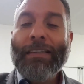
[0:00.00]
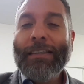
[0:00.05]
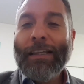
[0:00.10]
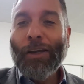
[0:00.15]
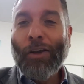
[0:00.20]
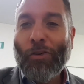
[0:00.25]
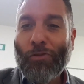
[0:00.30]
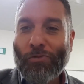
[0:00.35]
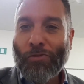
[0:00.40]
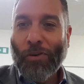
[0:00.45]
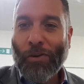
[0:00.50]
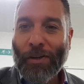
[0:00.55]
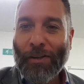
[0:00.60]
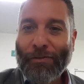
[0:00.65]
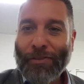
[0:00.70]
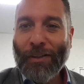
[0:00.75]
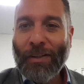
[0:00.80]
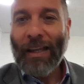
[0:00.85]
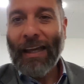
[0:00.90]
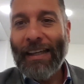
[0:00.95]
in the long
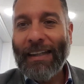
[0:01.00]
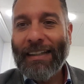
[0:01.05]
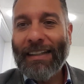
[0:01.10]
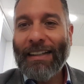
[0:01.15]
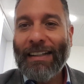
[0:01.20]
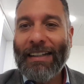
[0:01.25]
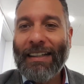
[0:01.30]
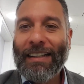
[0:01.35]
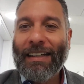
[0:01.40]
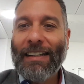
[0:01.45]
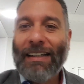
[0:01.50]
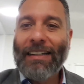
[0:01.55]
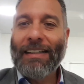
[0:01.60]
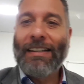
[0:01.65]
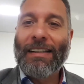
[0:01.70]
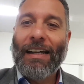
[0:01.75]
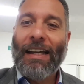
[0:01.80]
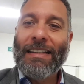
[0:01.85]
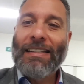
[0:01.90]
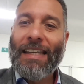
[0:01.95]
run, if you like,
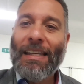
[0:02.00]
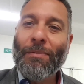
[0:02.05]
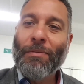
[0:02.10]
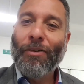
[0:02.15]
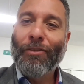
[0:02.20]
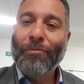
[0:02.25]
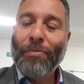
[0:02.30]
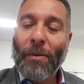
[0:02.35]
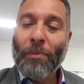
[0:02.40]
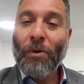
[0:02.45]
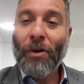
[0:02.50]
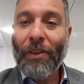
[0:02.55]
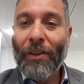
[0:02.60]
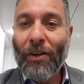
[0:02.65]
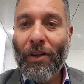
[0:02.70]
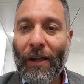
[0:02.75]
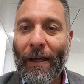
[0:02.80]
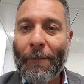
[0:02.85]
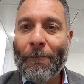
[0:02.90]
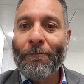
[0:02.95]
a team of Pep
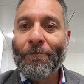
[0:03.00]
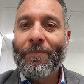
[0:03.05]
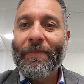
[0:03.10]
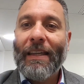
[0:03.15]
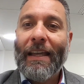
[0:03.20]
Guardiola,